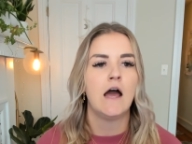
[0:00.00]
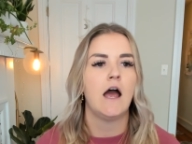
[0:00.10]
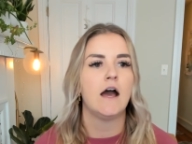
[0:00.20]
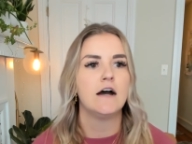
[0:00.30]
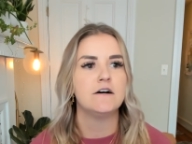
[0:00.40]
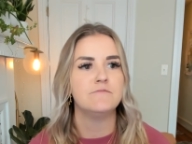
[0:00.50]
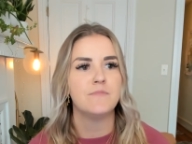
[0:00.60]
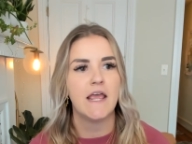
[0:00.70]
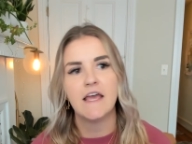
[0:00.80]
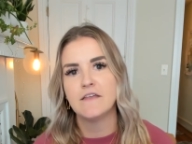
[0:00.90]
um,
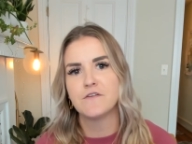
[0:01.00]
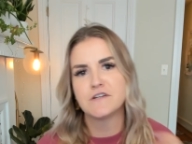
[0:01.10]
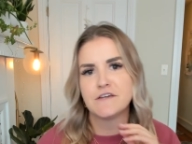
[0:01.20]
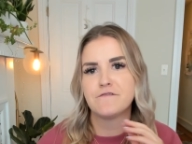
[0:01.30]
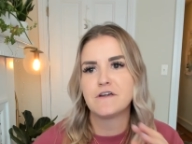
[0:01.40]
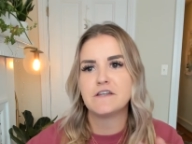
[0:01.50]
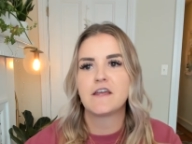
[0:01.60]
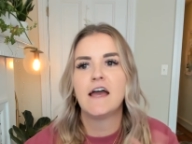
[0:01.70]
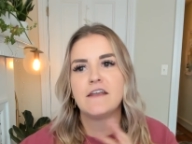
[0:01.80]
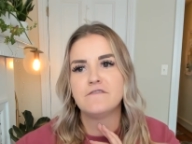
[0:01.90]
and there are different
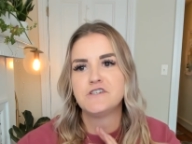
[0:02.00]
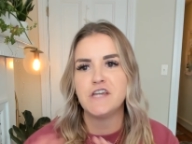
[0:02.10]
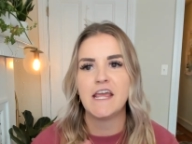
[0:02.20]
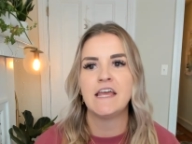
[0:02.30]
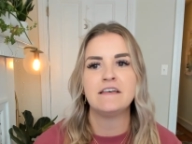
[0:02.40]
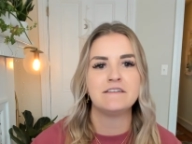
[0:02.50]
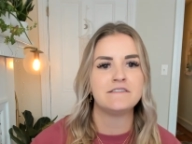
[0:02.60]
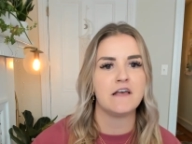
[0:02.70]
kind of shades